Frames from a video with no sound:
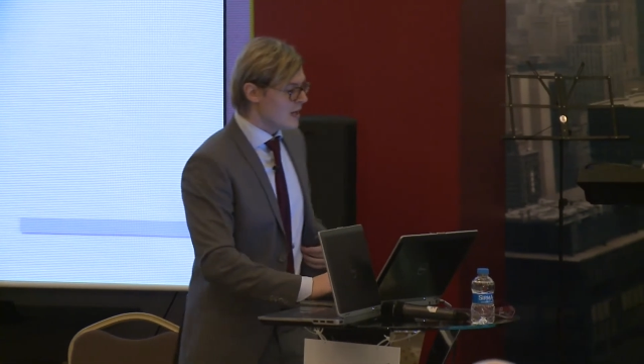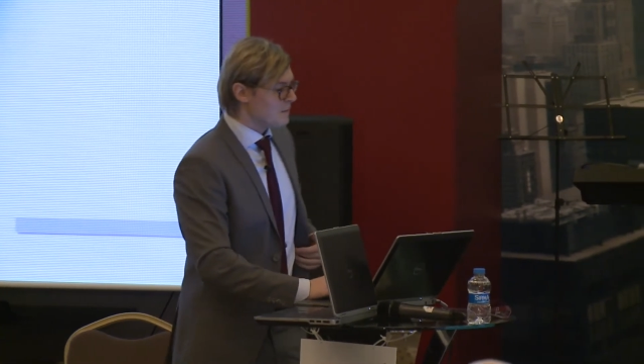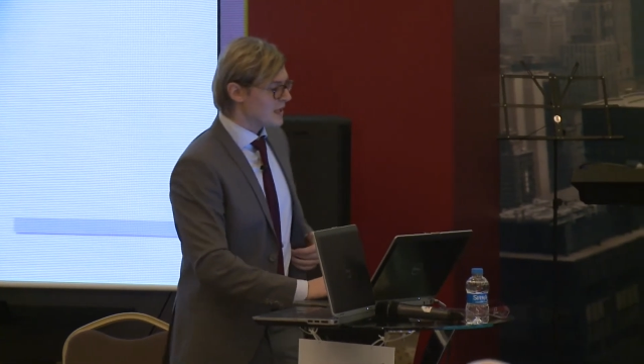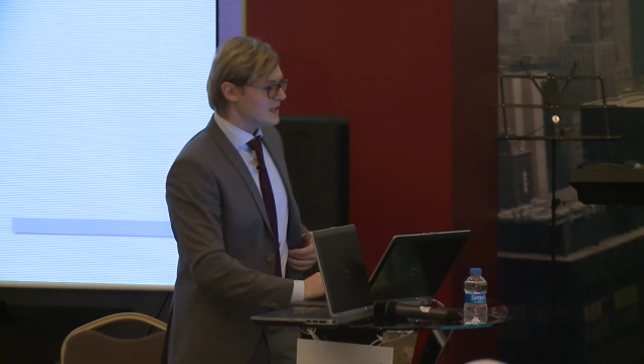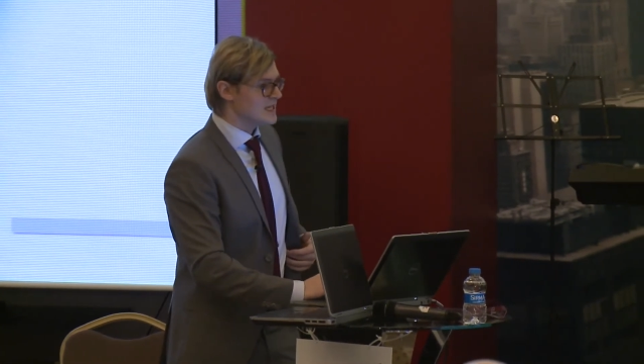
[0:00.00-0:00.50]

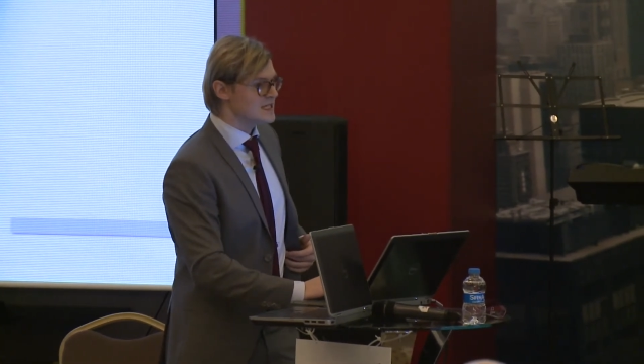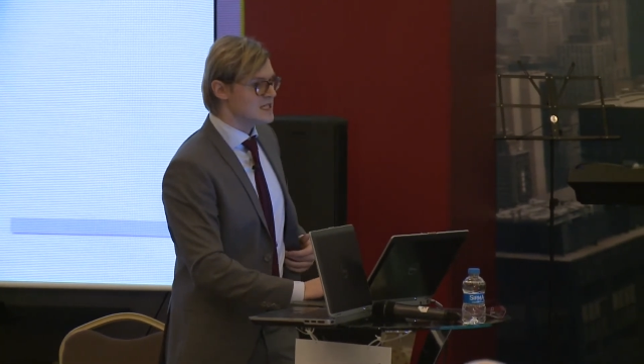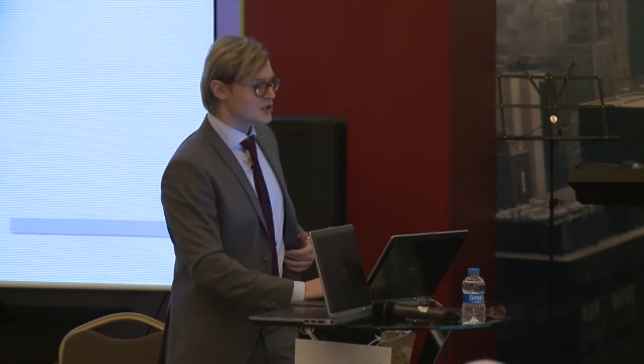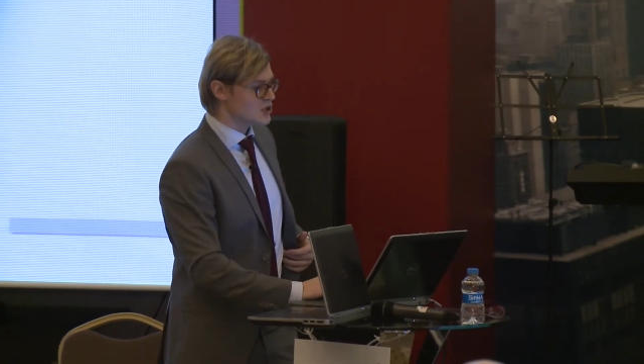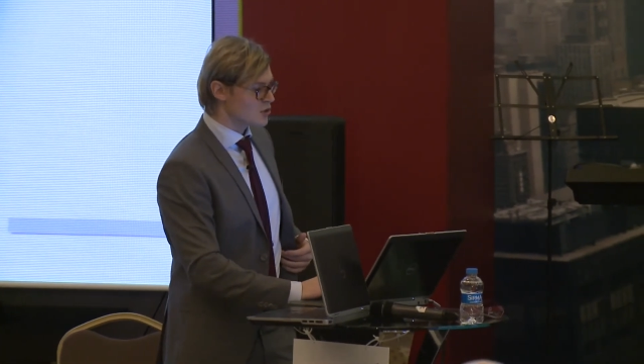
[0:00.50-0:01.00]
But this
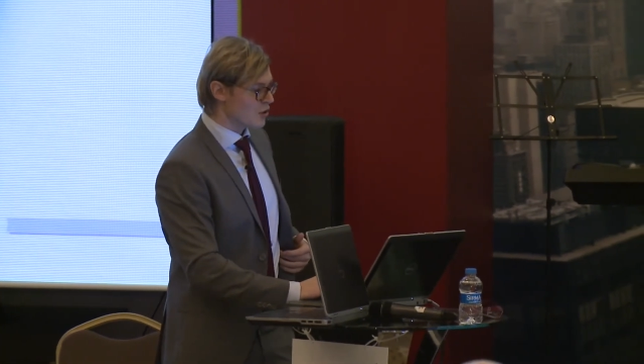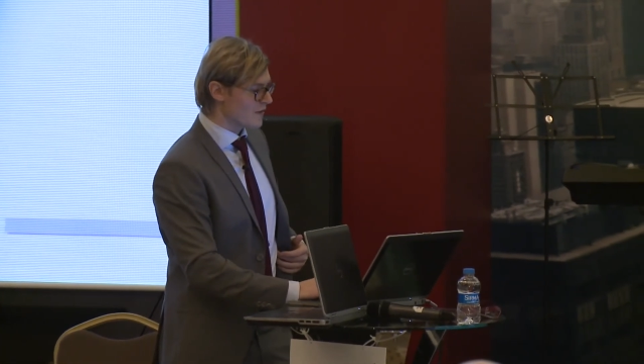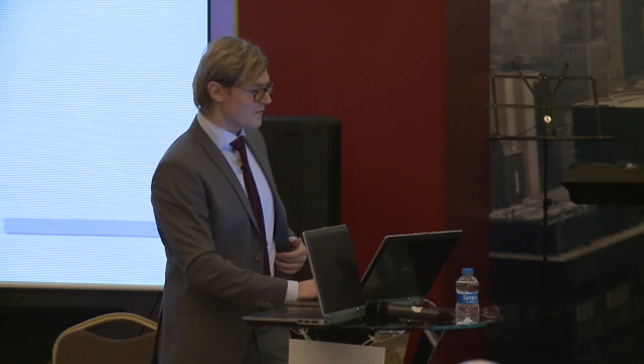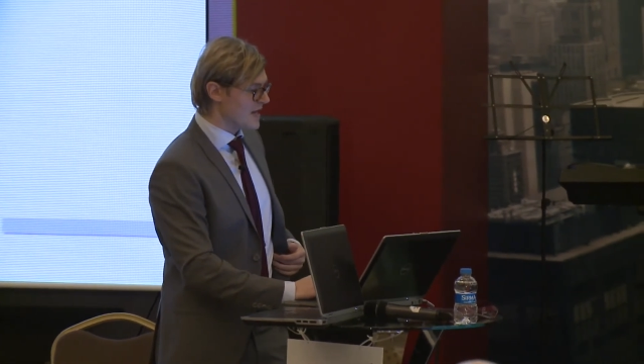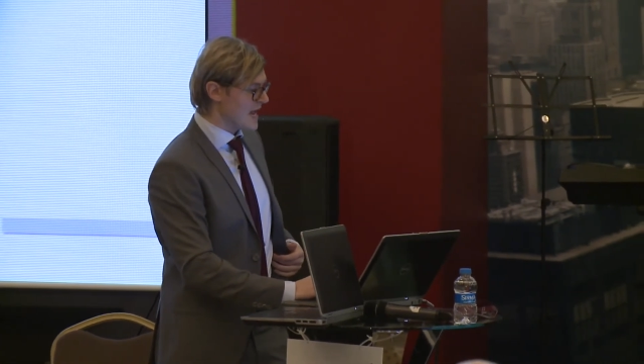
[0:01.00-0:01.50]
is the sort
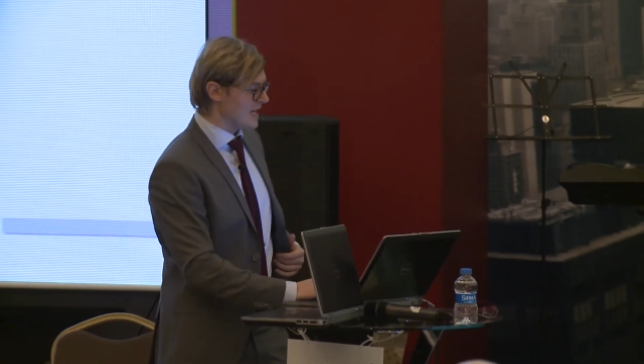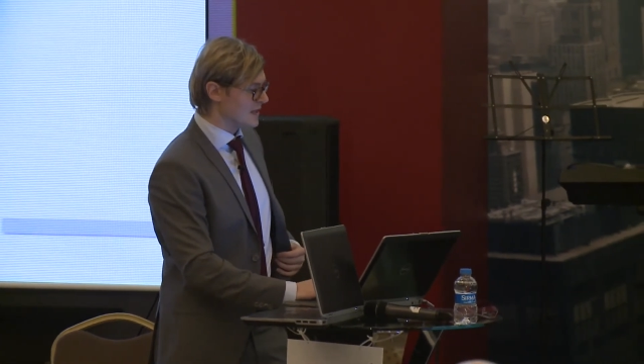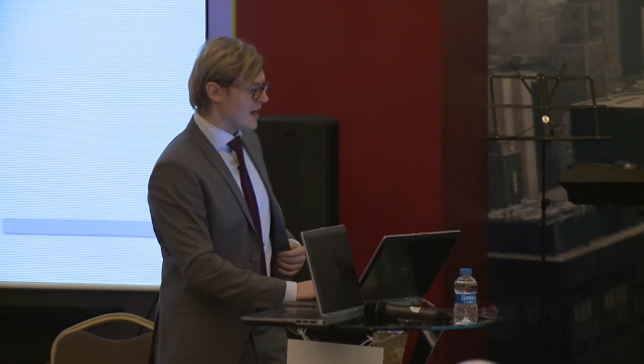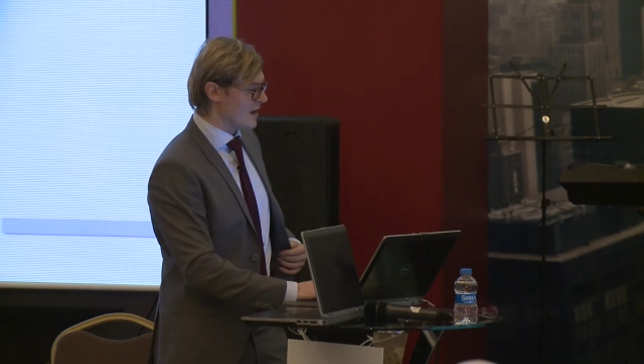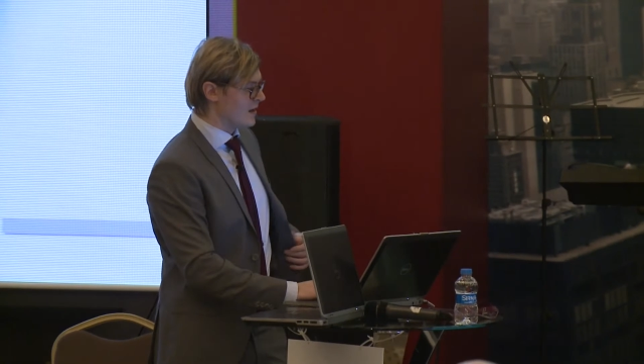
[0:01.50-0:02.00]
of
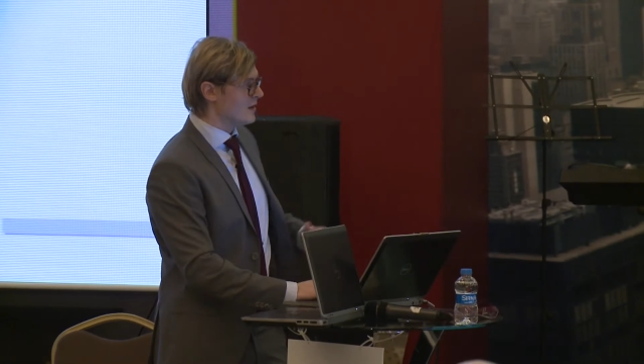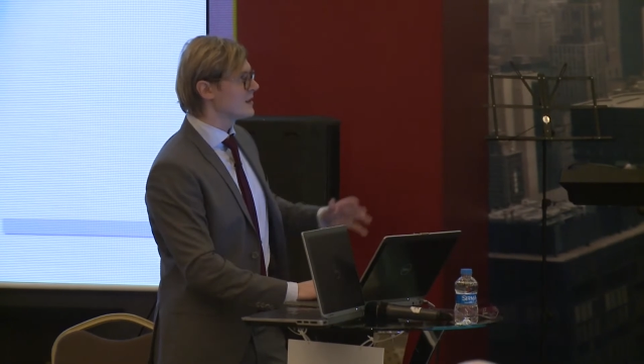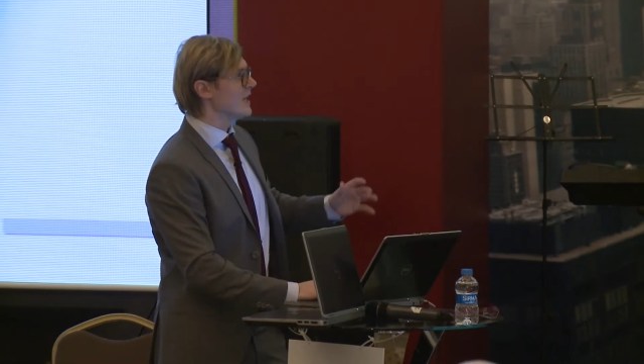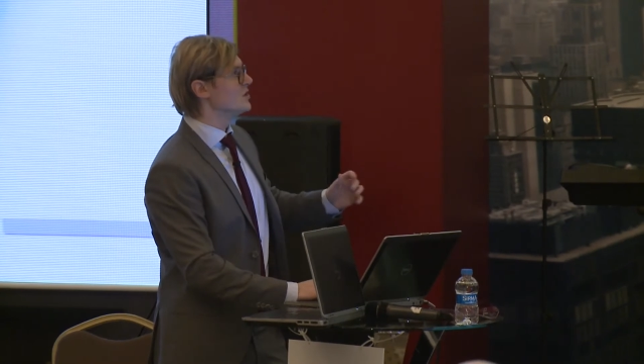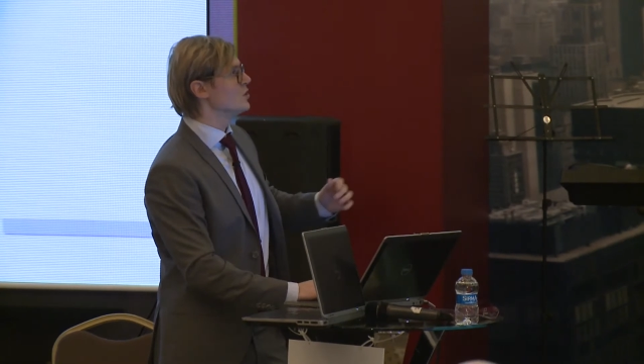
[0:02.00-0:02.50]
data
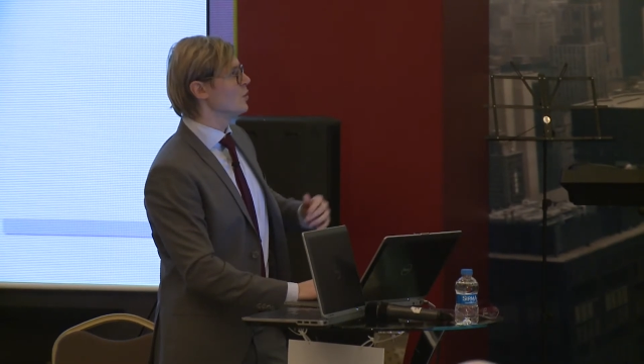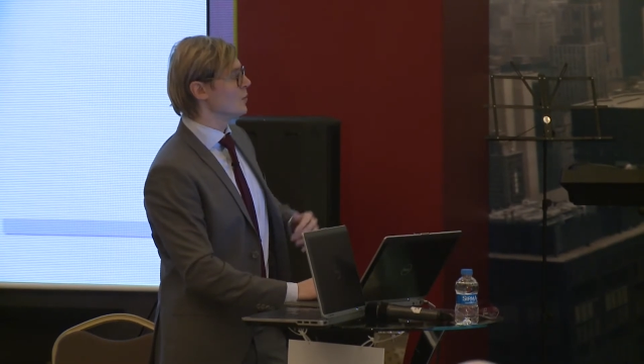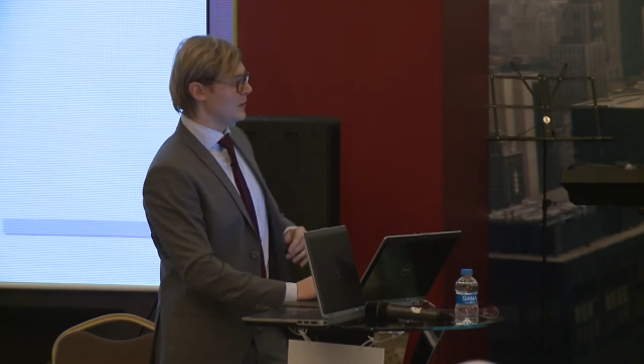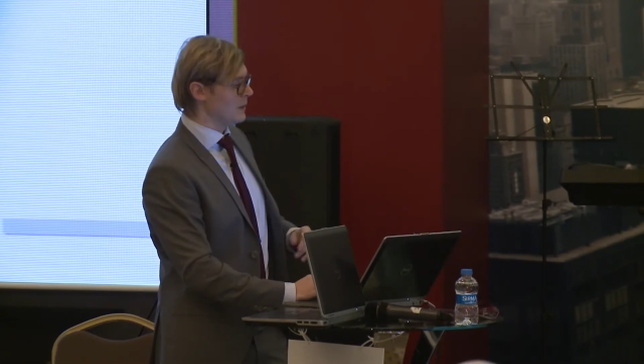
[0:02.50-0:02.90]
that we